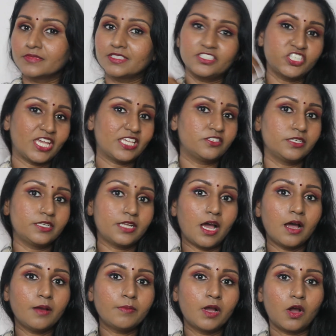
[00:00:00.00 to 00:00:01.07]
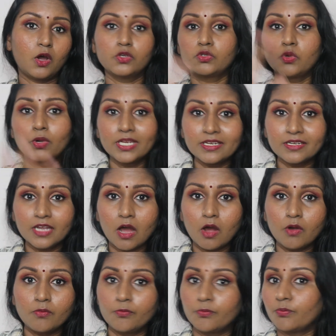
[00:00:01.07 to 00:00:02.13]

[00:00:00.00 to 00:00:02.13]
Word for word: jazz it up or tone it down